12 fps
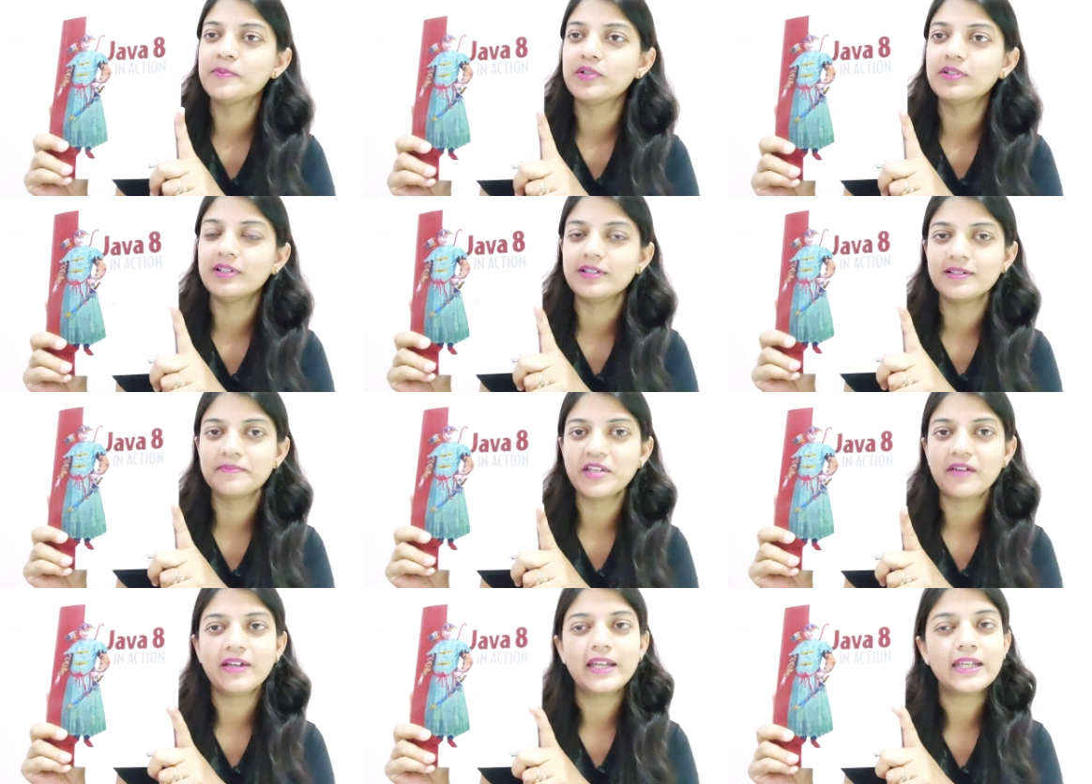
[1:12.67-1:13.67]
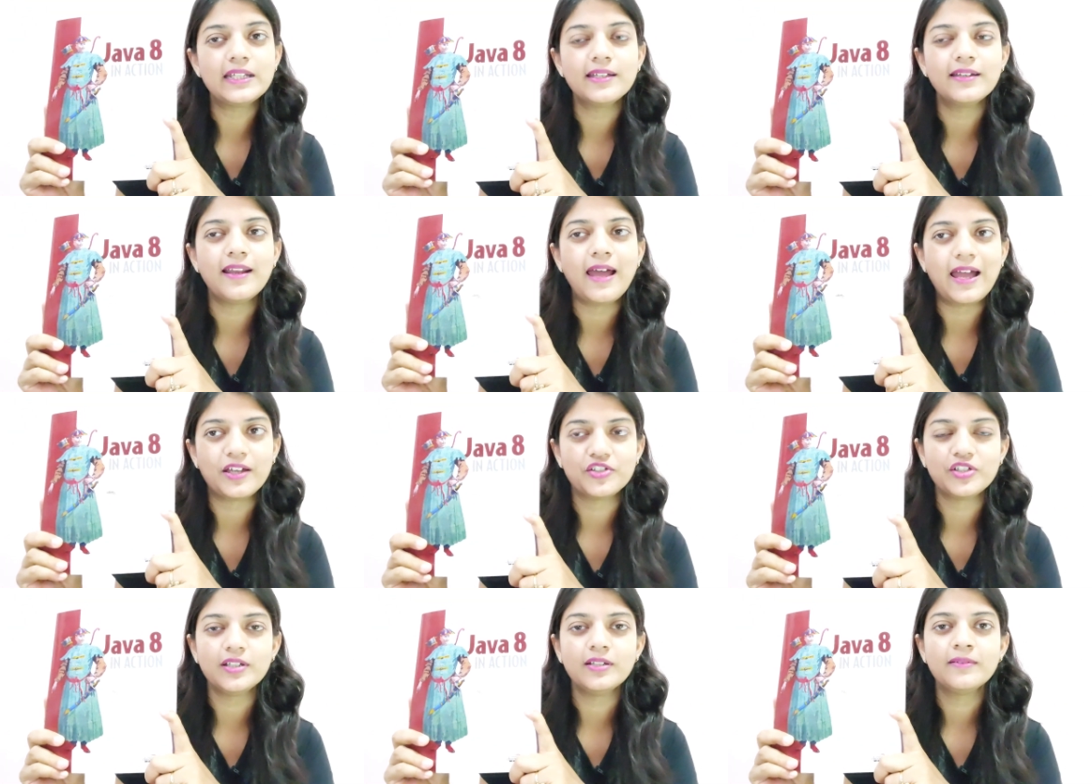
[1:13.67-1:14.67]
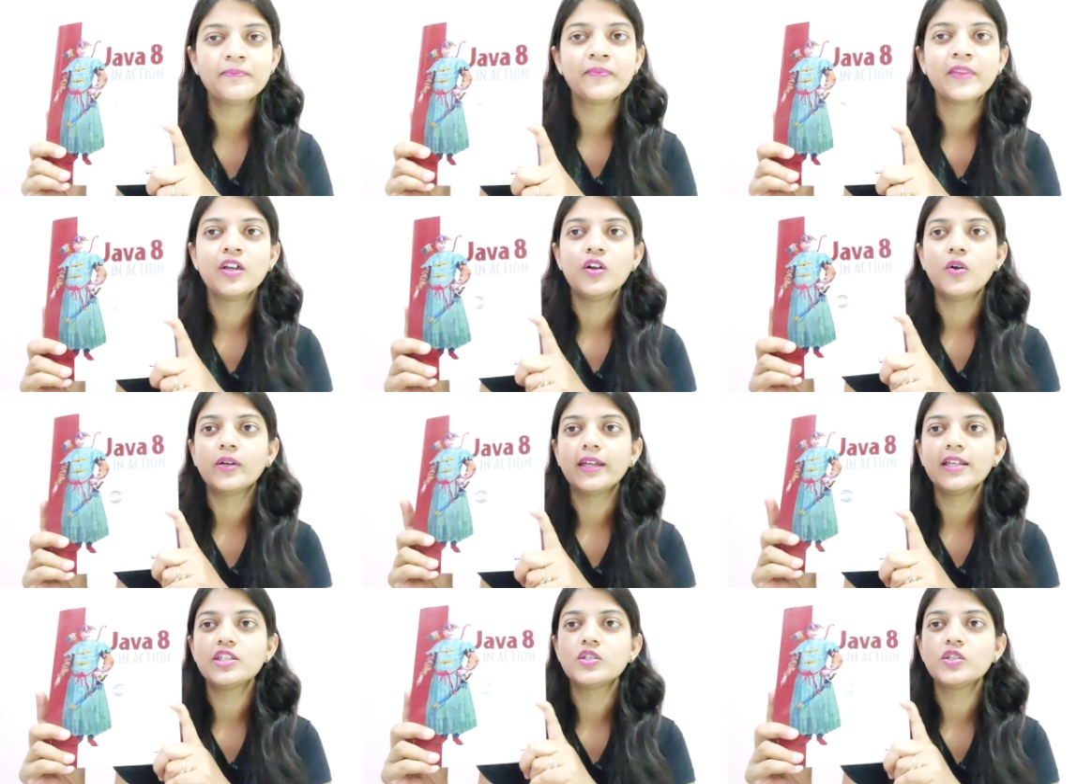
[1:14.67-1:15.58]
book, Java 8 in Action. Okay,